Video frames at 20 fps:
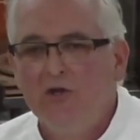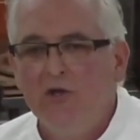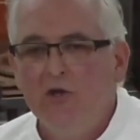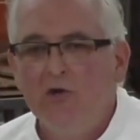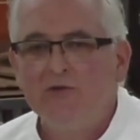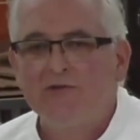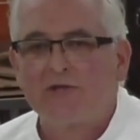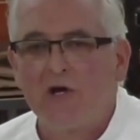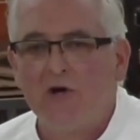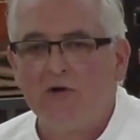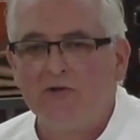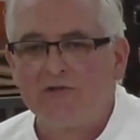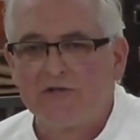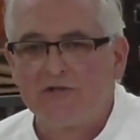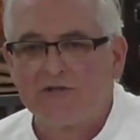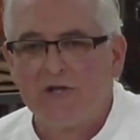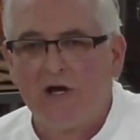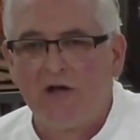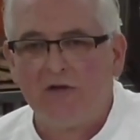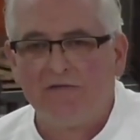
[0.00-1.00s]
use
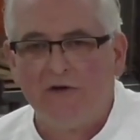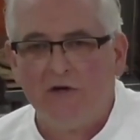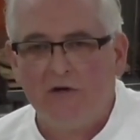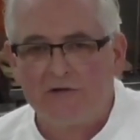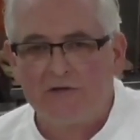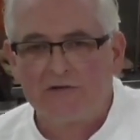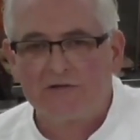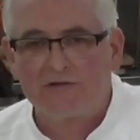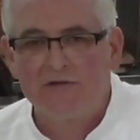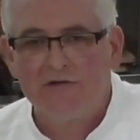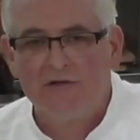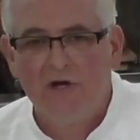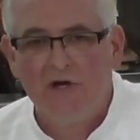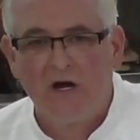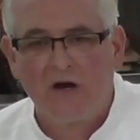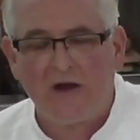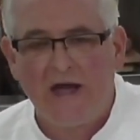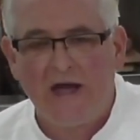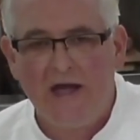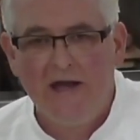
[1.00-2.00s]
kosher salt, folks,
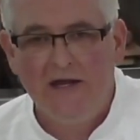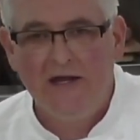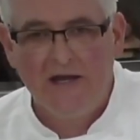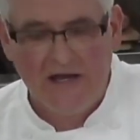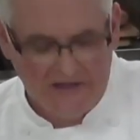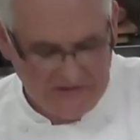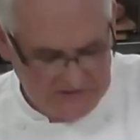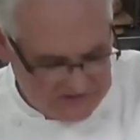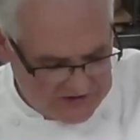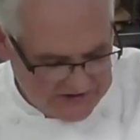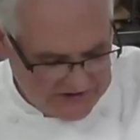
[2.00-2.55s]
okay? It's